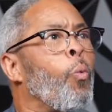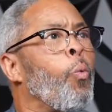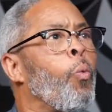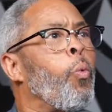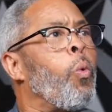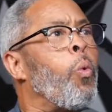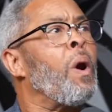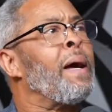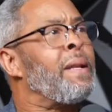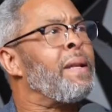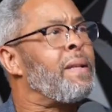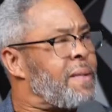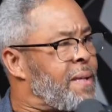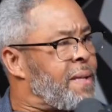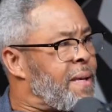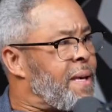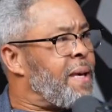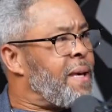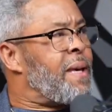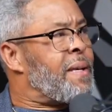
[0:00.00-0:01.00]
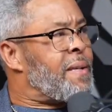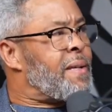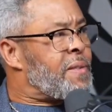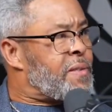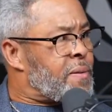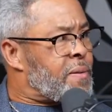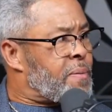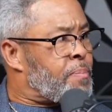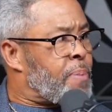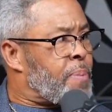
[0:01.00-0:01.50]
What
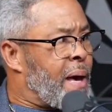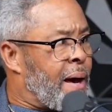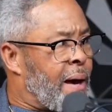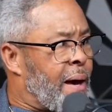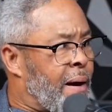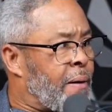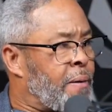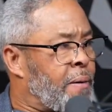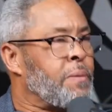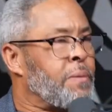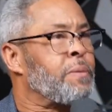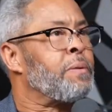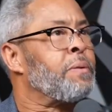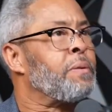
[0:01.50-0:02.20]
is PAL?